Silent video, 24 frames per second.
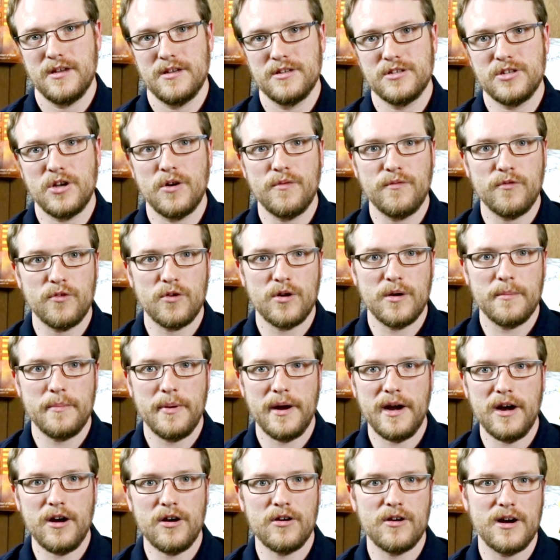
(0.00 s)
So for a
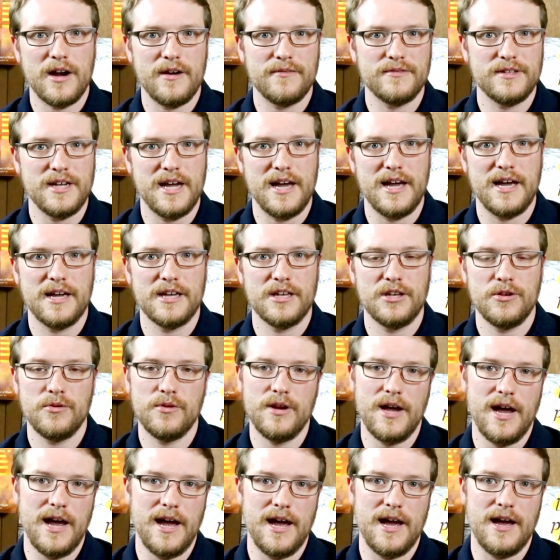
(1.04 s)
paragraph tag,
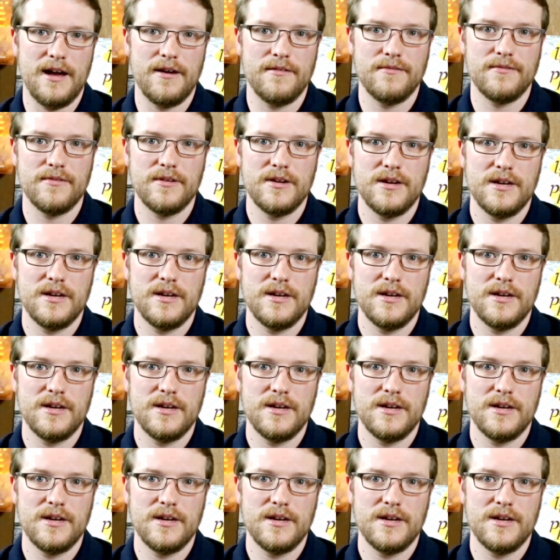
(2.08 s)
you'd have